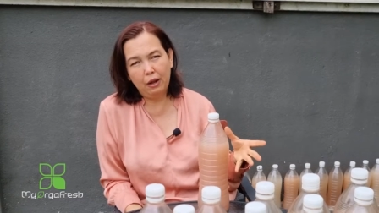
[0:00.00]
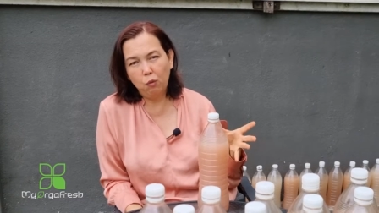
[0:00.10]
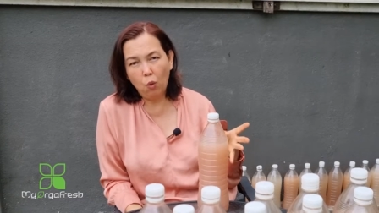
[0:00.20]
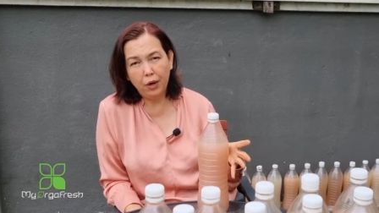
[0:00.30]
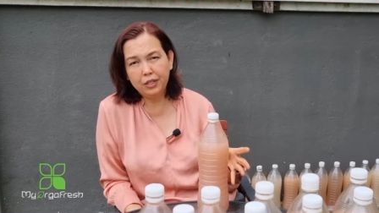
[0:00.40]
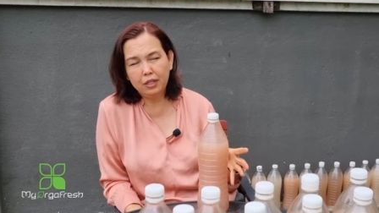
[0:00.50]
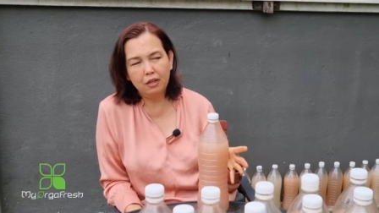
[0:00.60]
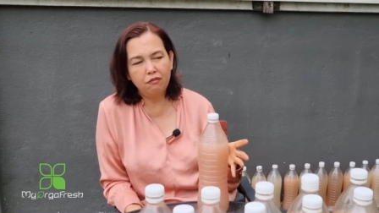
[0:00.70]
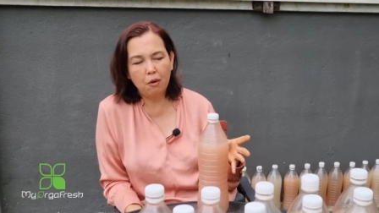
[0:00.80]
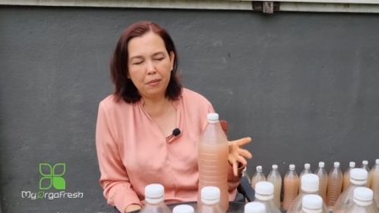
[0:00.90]
water
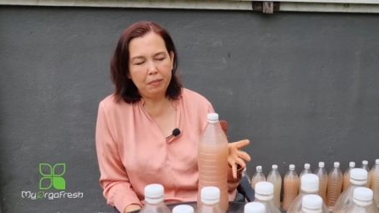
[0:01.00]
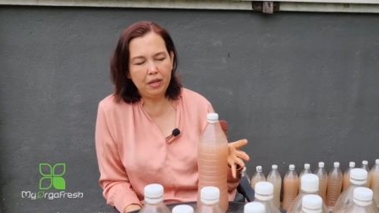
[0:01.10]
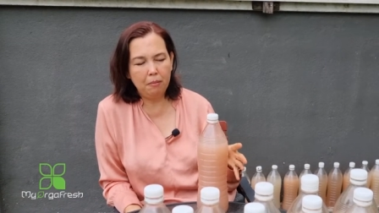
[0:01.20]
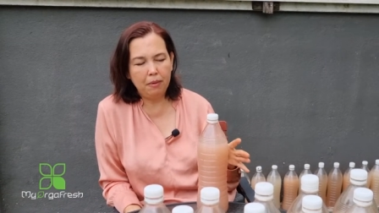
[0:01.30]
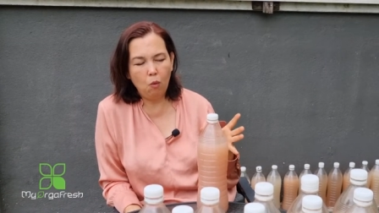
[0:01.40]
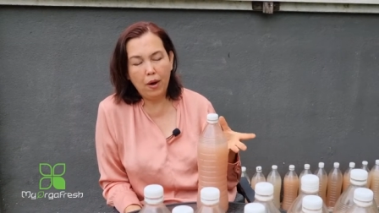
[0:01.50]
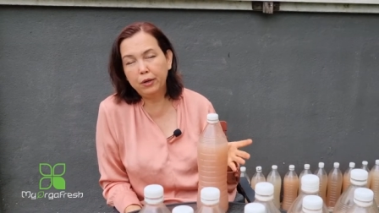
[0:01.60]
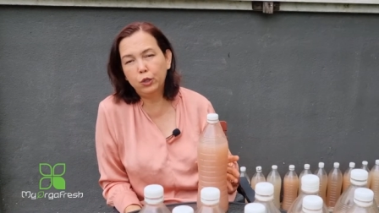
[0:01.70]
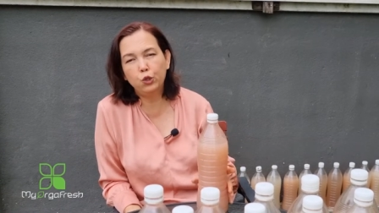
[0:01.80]
for maybe about one or two